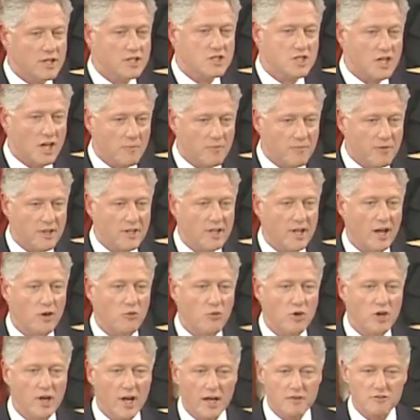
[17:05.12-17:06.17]
something that
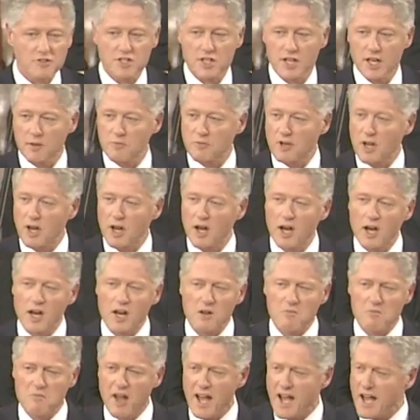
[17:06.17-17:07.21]
would have seemed
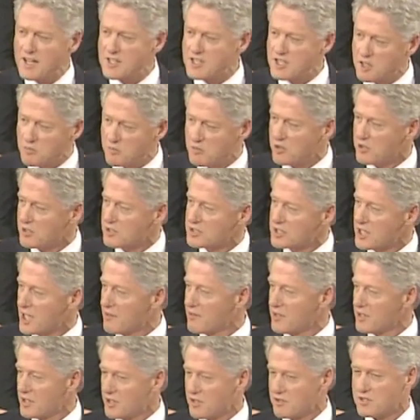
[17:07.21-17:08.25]
unimaginable
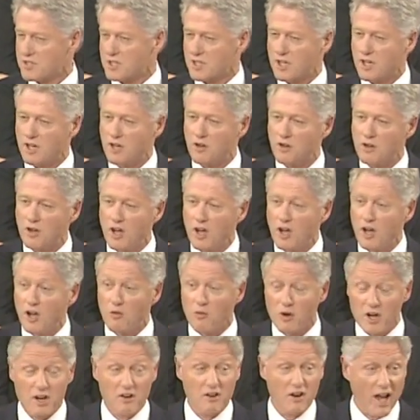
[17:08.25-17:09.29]
7 years ago.
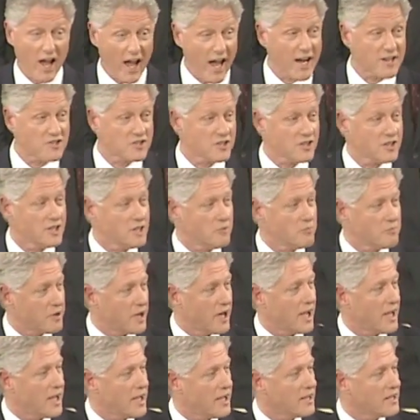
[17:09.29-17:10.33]
We are actually
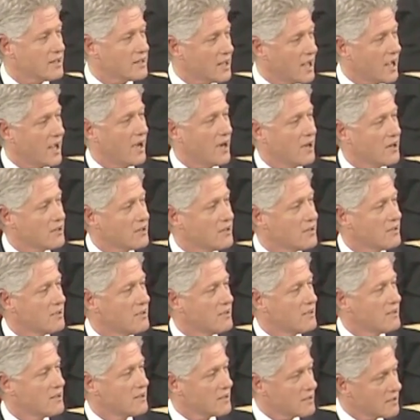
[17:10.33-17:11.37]
paying down
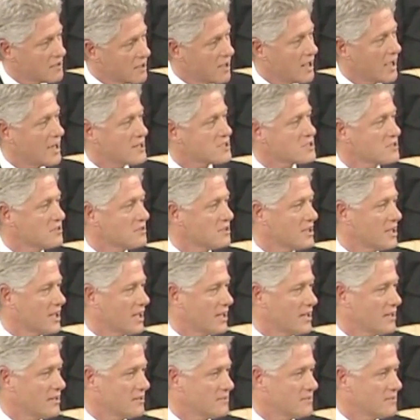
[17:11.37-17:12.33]
the national debt.